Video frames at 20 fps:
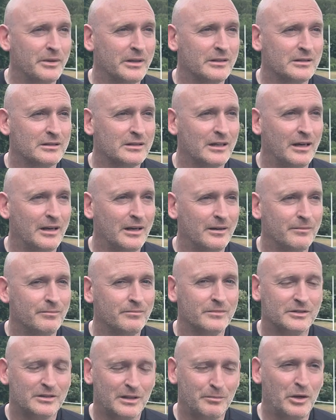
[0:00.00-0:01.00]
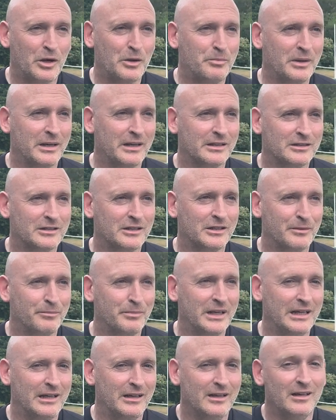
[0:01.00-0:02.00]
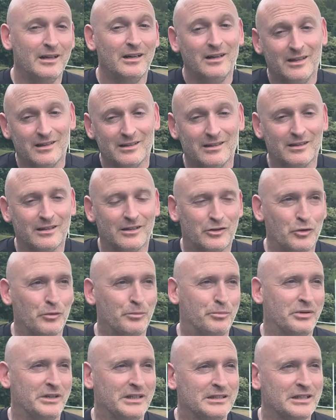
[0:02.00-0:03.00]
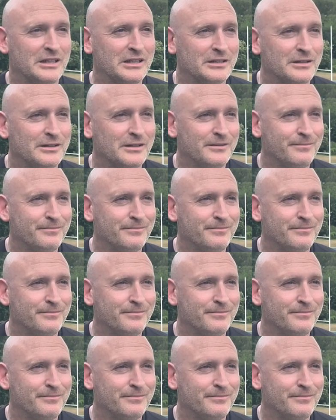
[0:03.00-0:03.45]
And uh, so I'm hoping it's going to be a good pre-season.